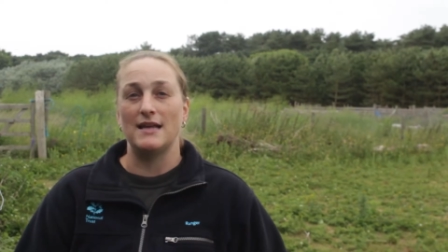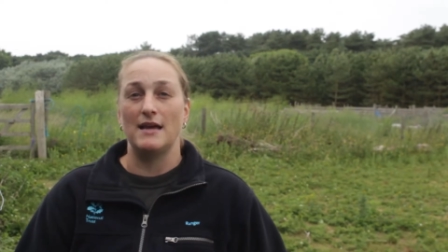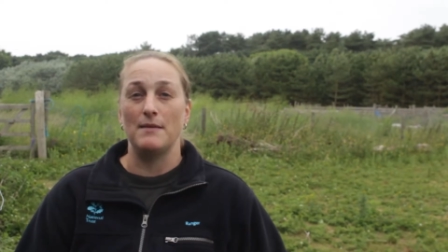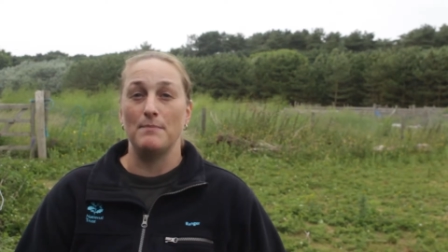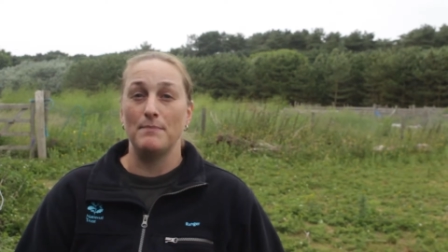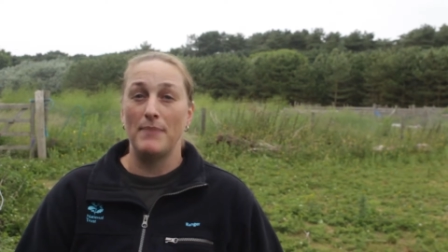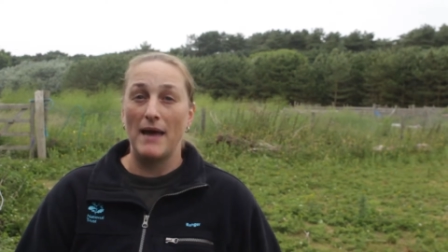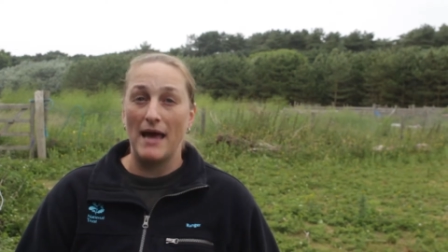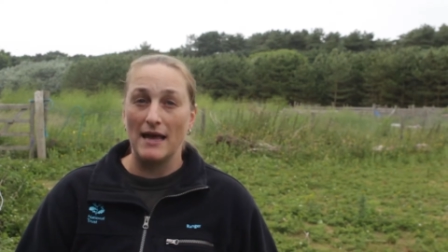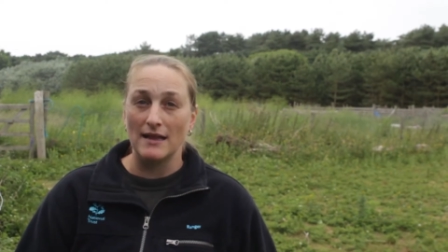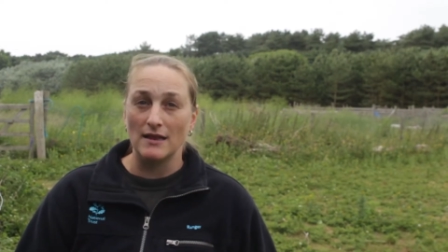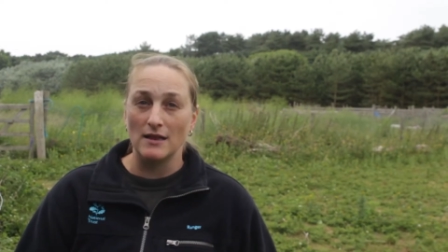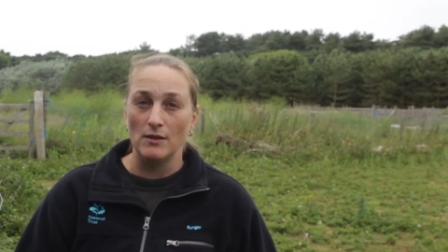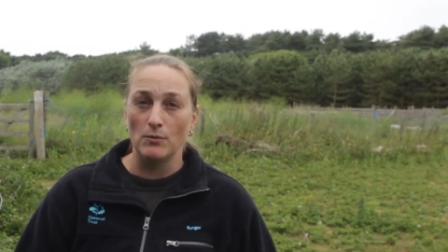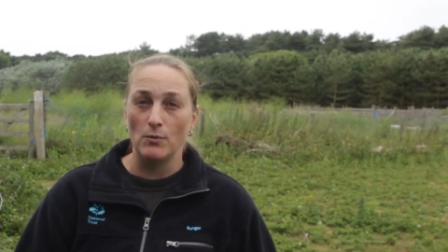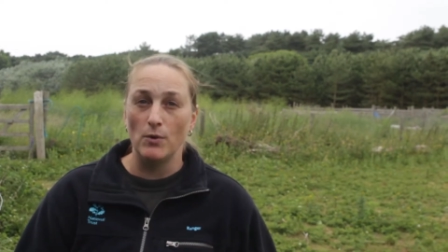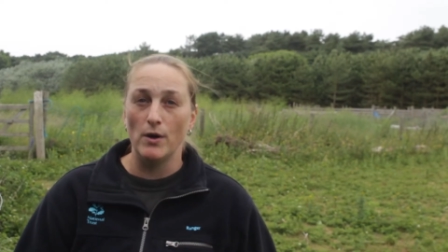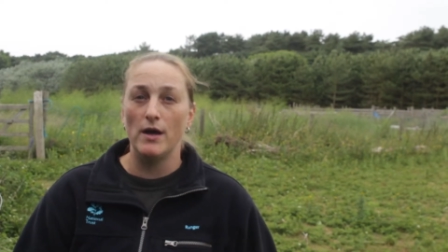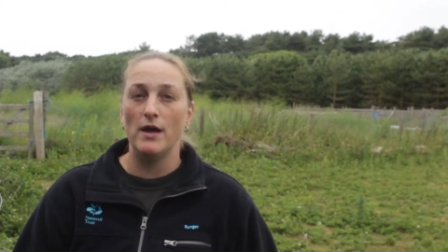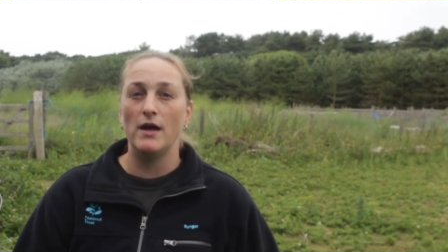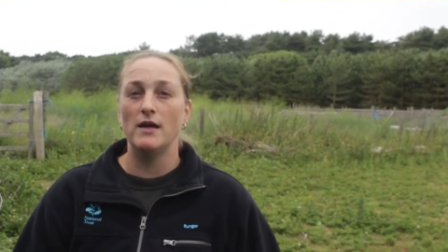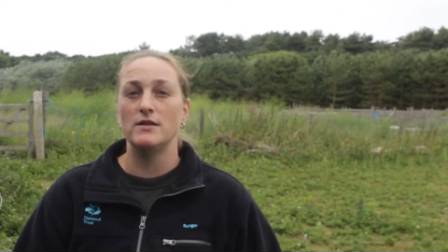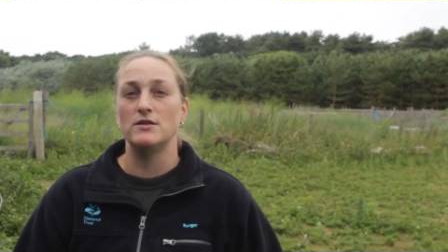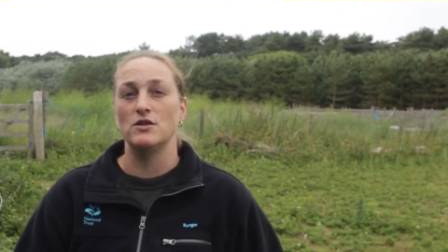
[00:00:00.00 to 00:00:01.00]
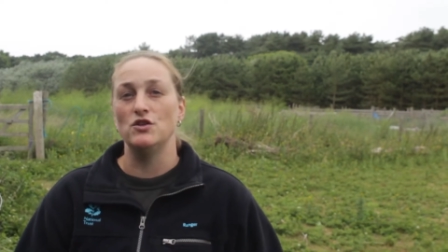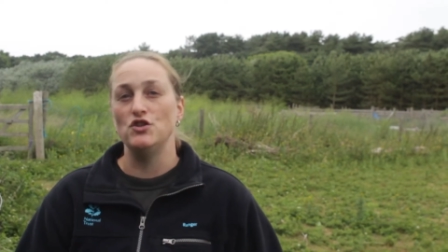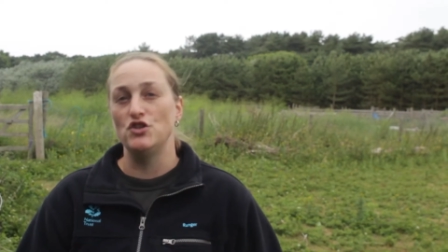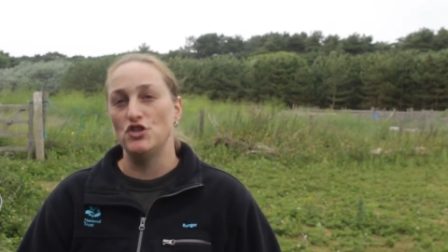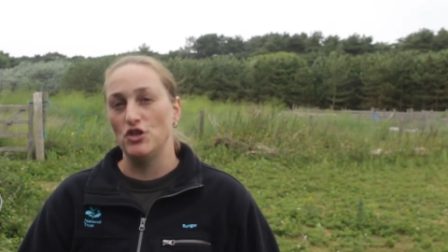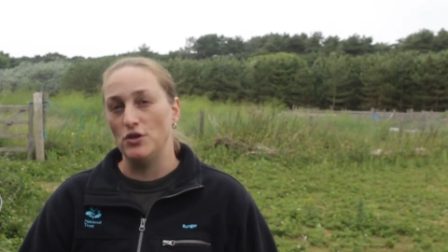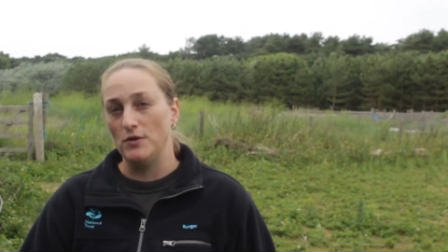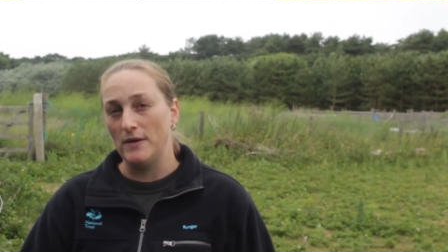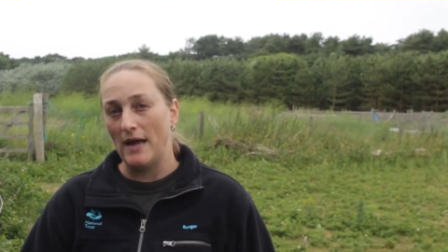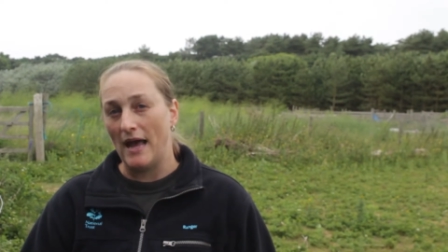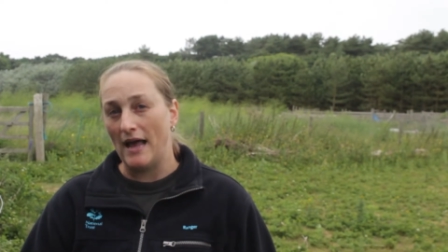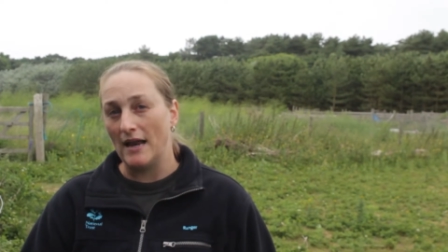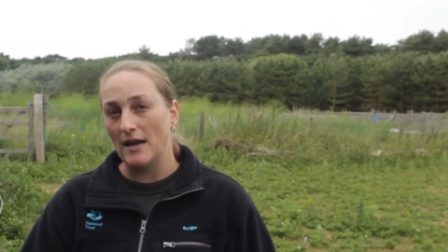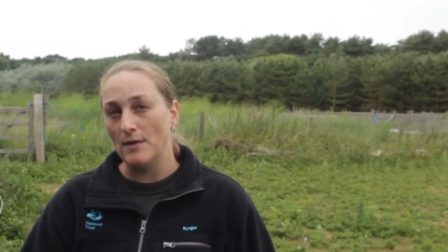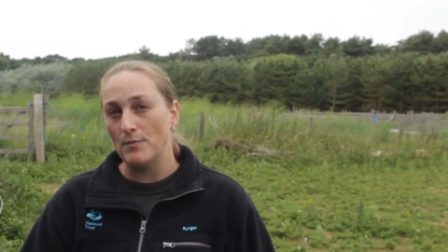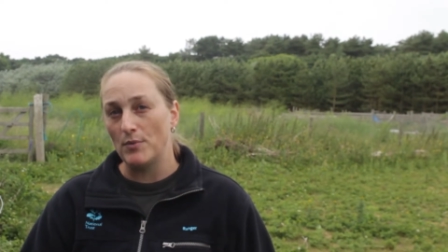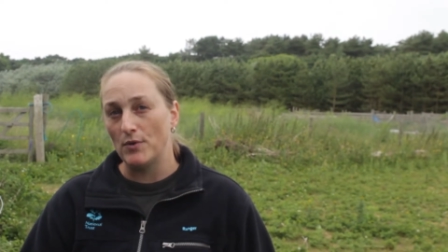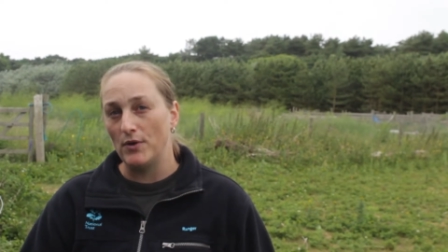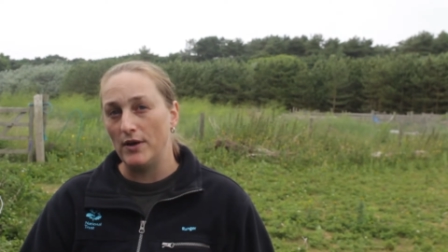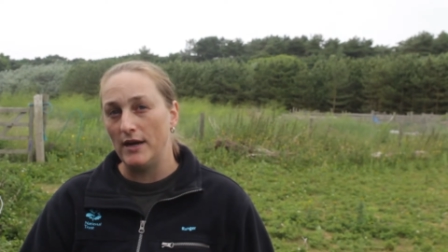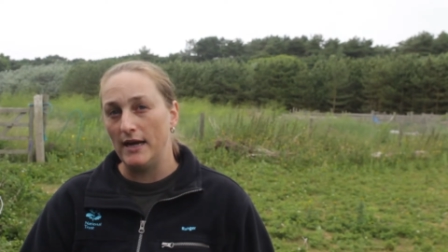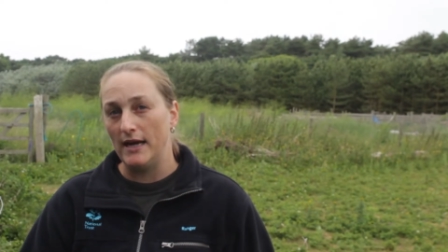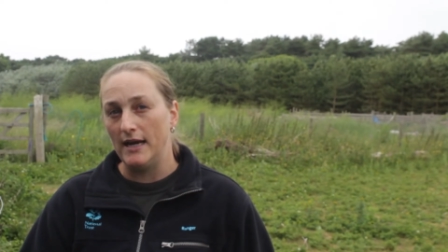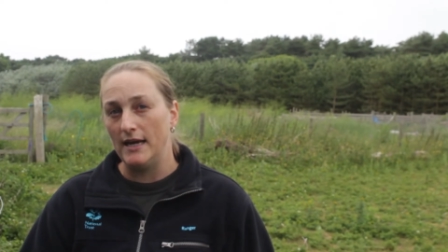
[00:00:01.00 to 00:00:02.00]
like petalwort and dune
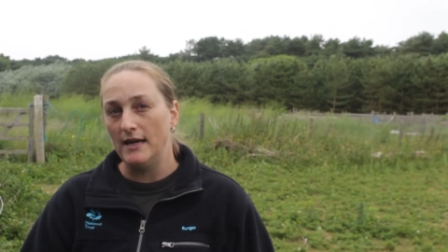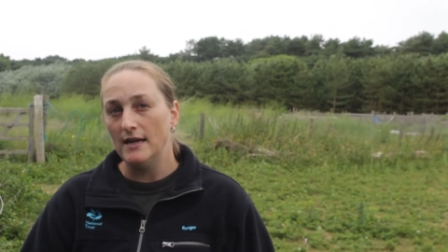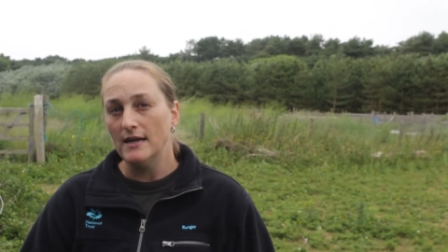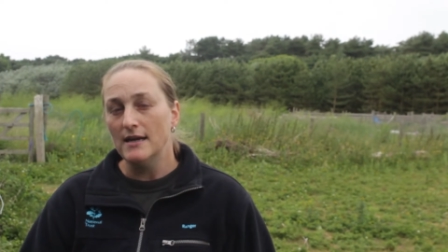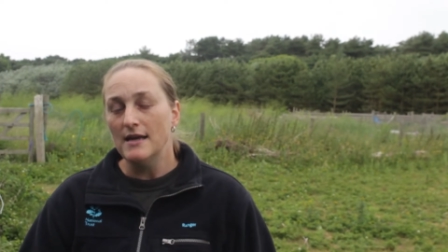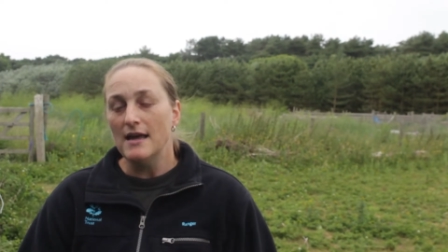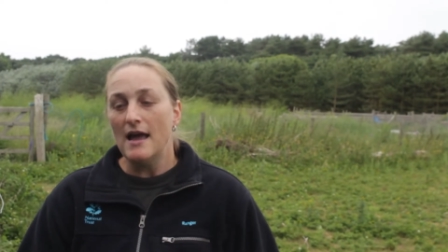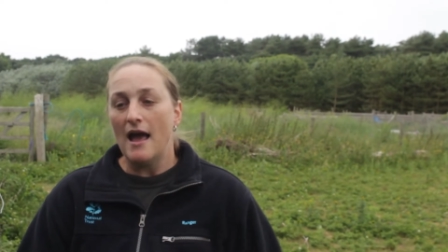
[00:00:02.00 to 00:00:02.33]
helleborine,